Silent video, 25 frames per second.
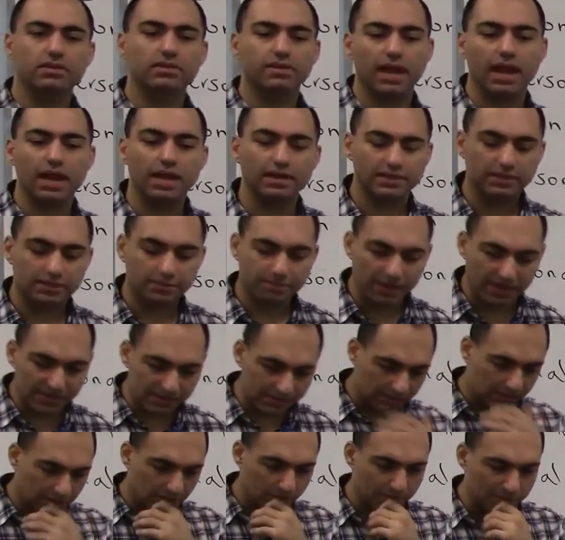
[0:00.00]
okay, this
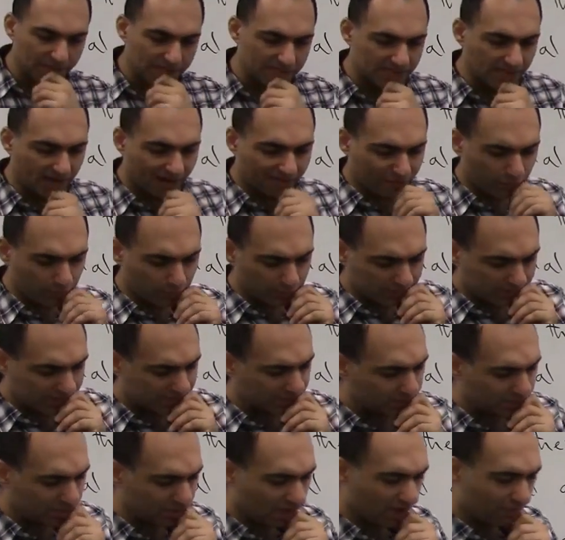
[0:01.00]
basically means everyone
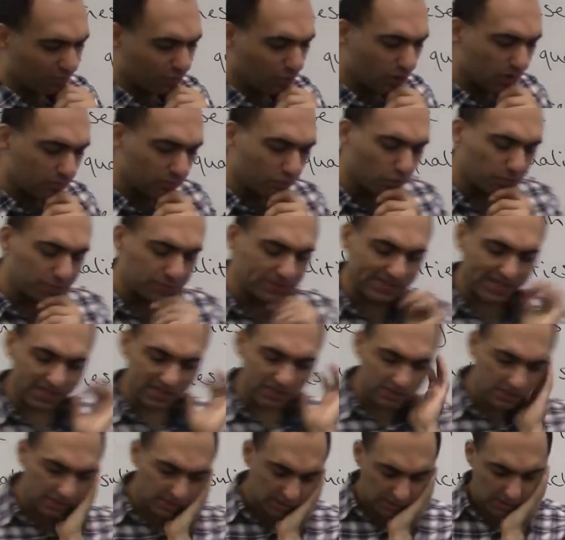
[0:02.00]
seems to have more and more
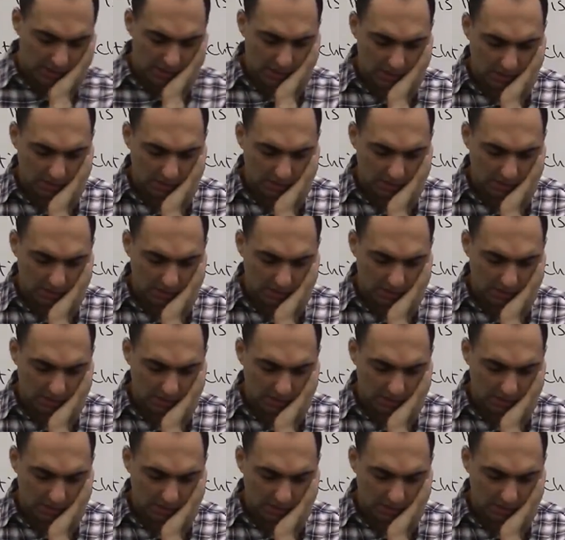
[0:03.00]
possessions,